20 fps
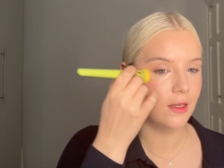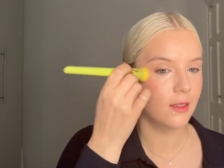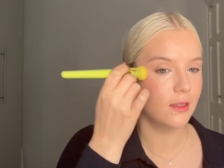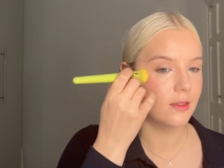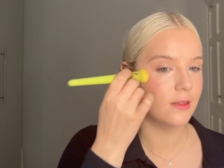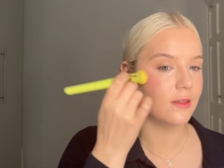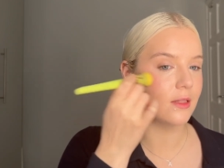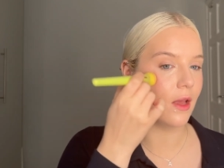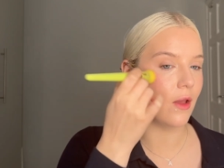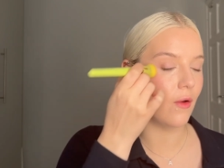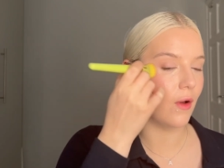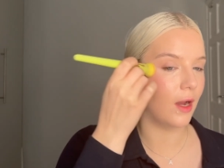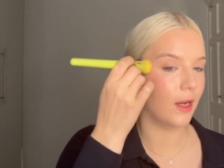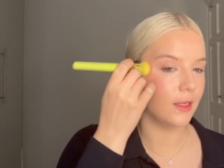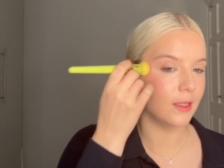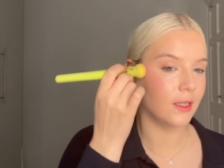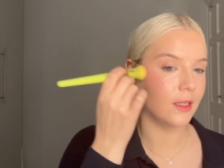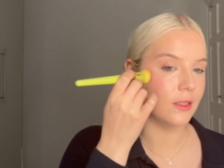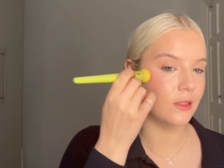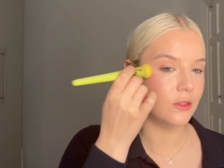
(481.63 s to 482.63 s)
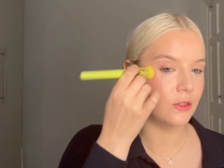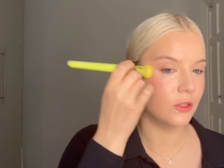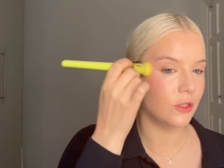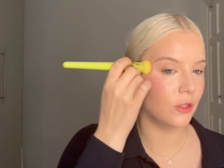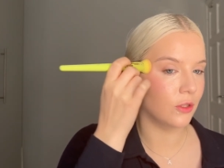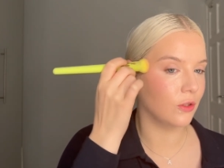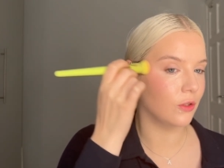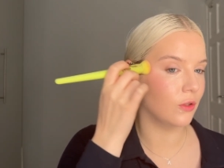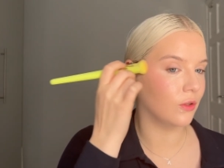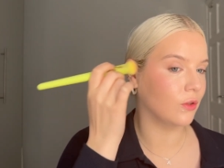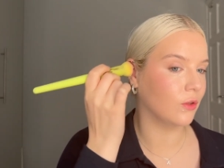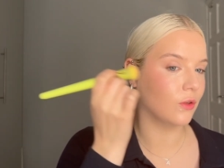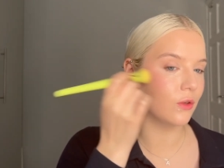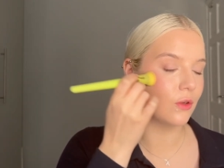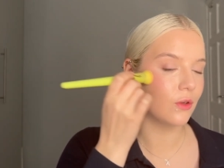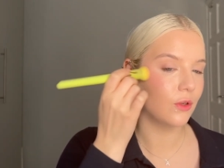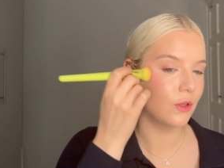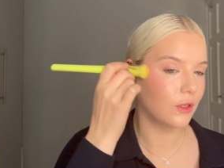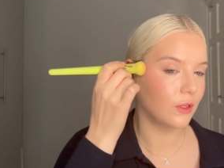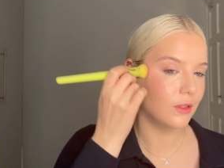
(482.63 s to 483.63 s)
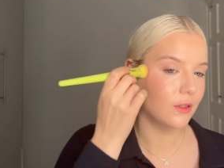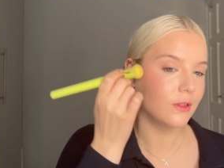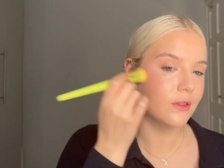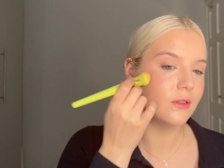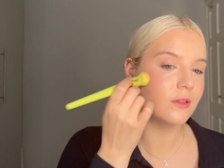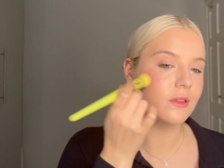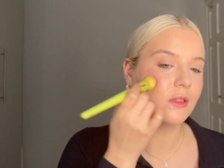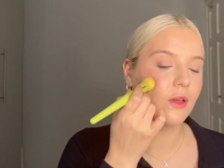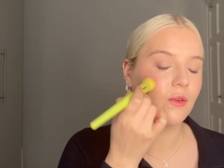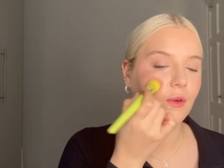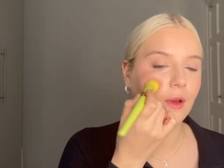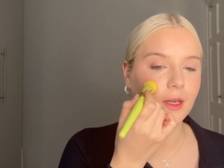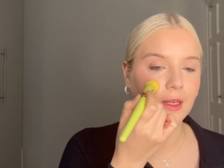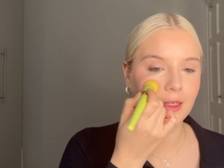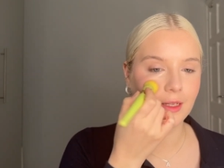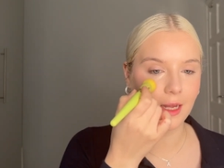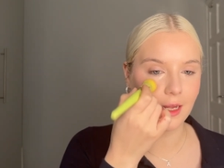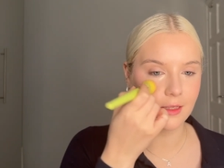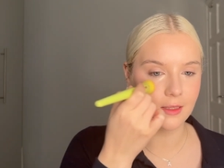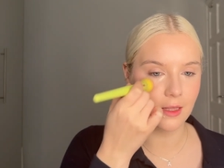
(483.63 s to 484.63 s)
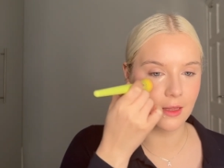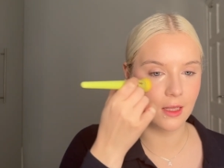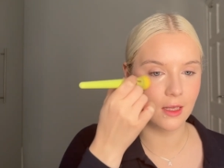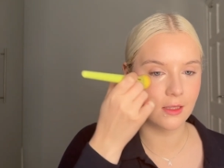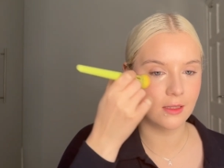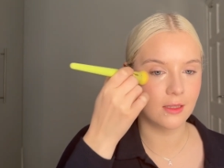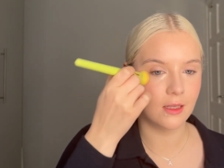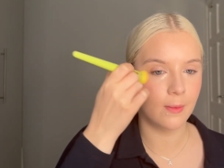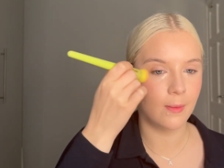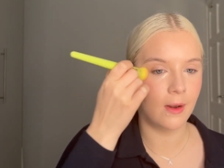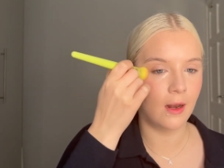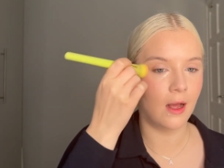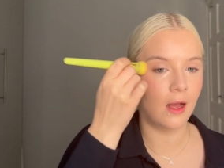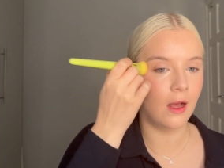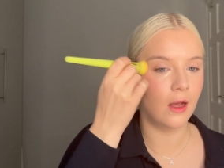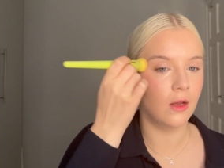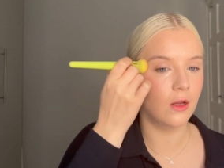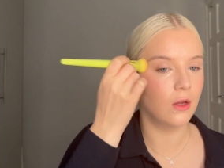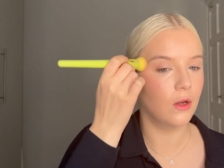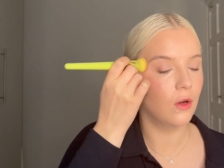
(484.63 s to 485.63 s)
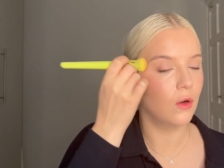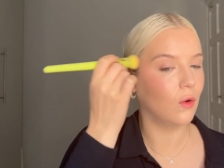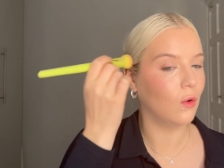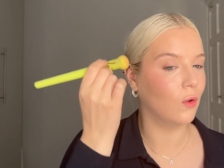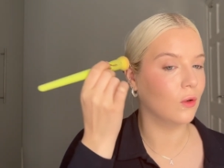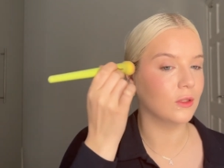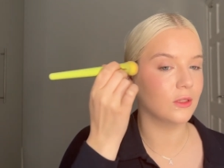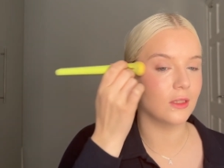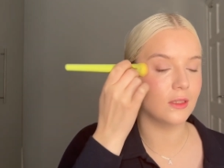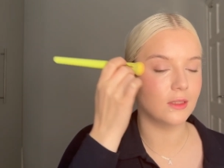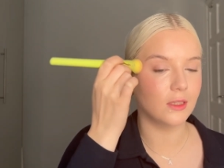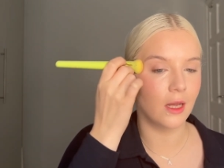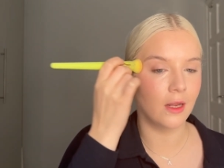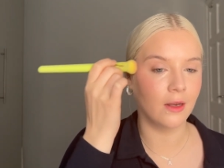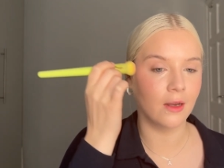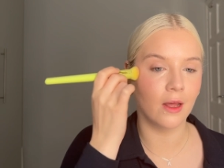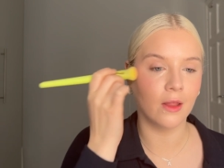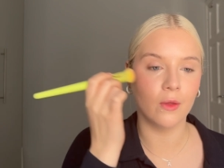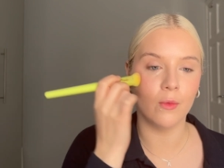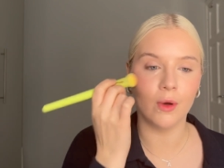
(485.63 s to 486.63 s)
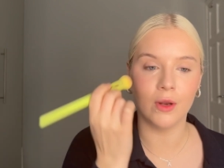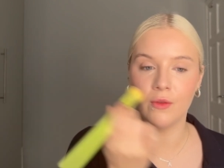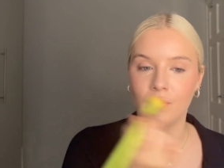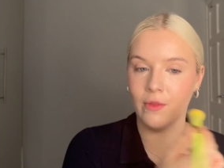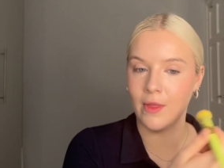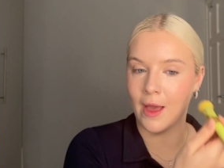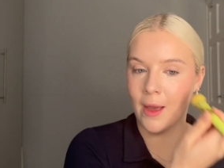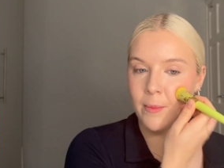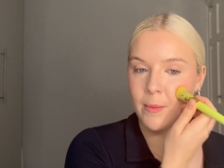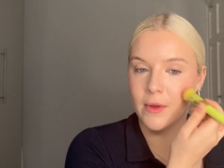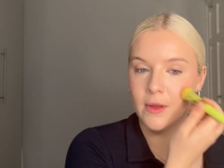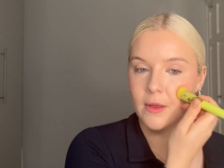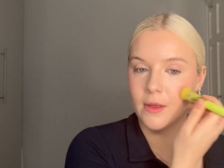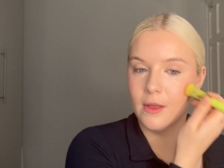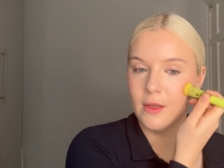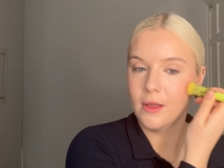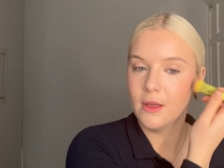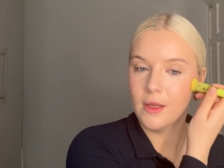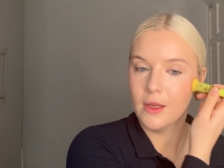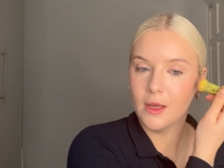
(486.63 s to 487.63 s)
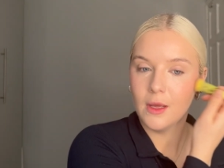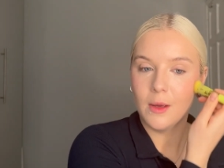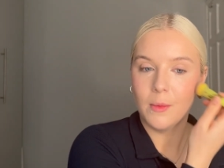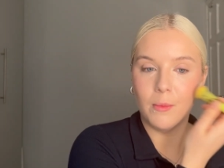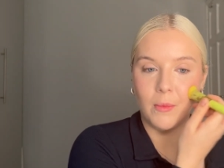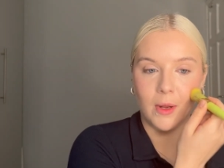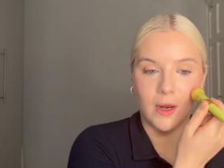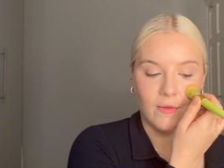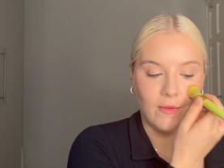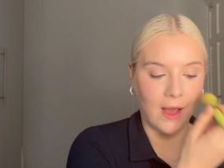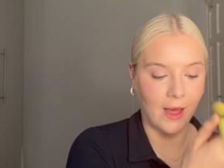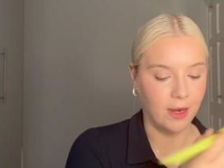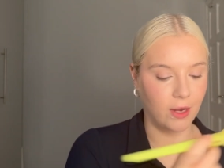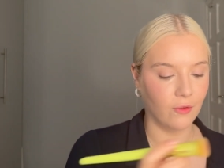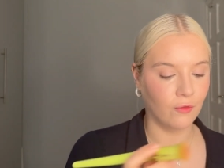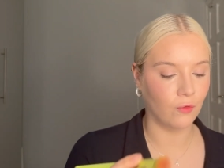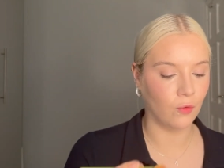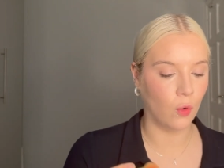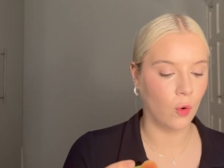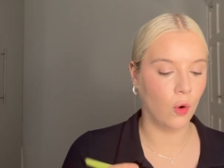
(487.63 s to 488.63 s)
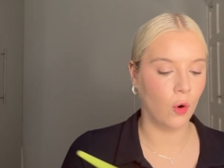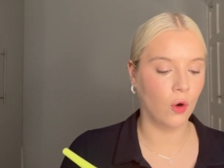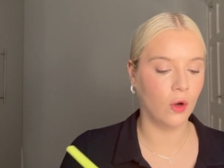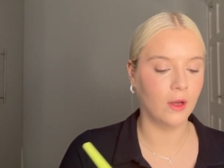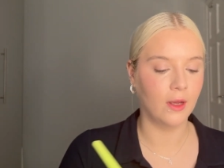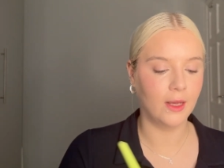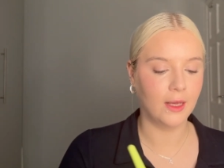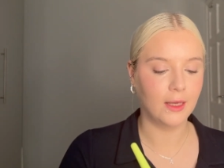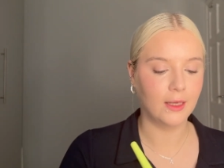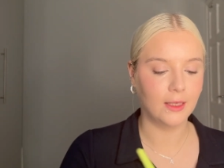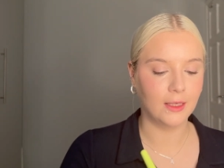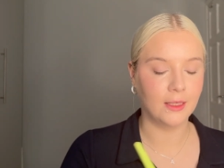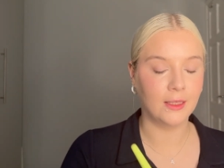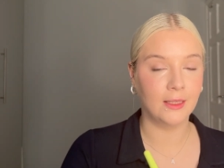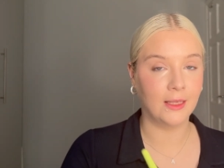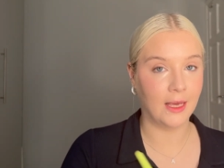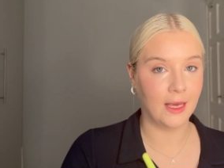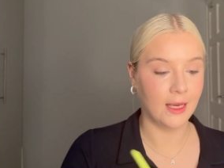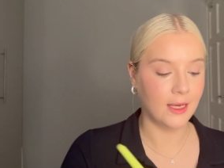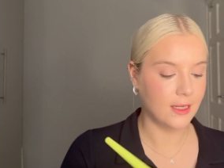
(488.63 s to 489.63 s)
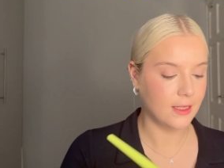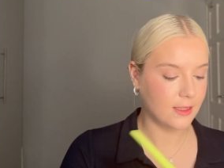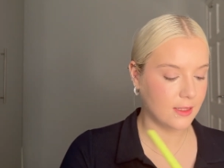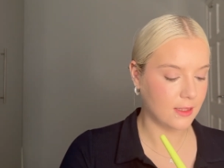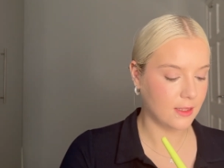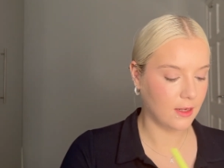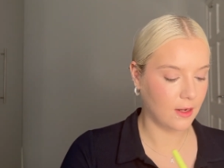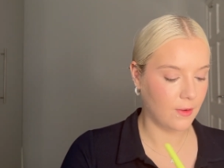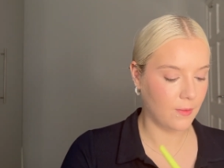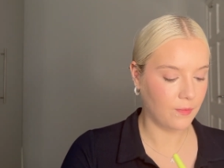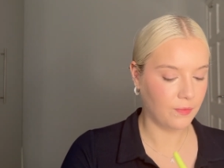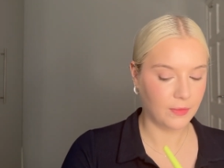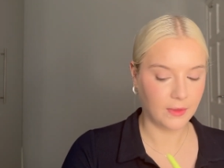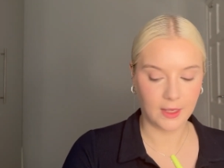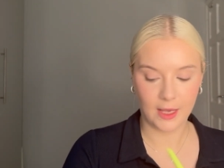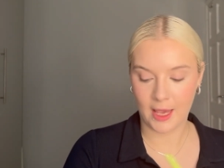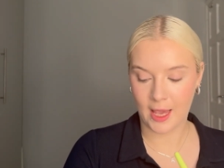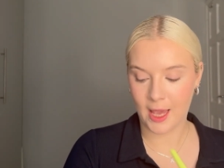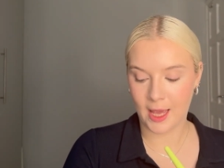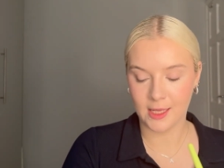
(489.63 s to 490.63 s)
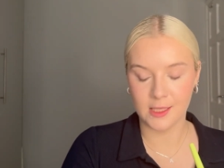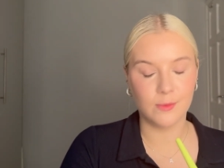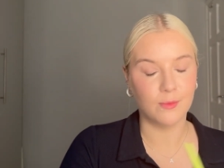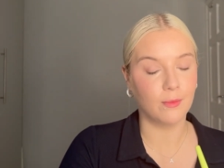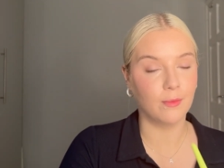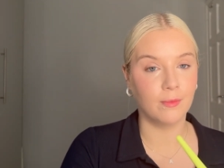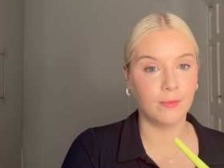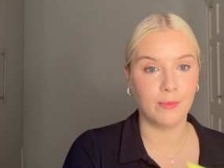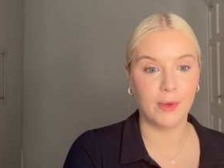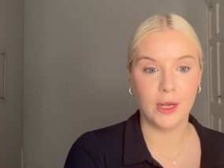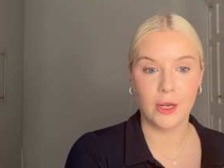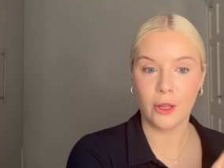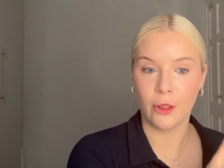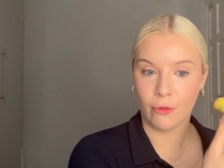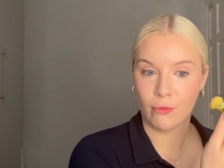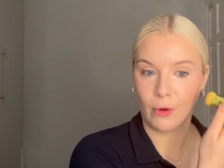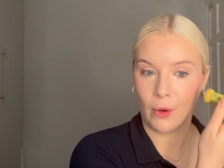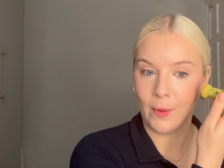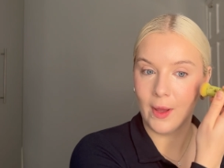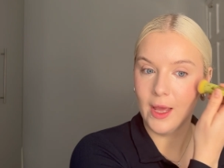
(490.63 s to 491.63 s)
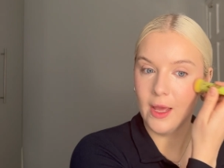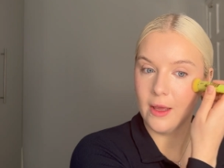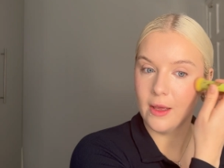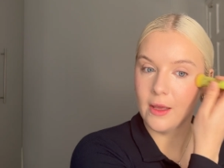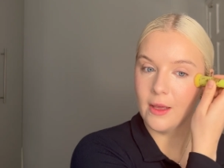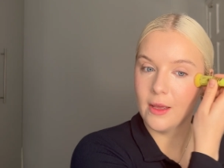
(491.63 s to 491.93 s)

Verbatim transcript: So I need to see if I can get something similar or just another one of them. But I've had it for years it has been through it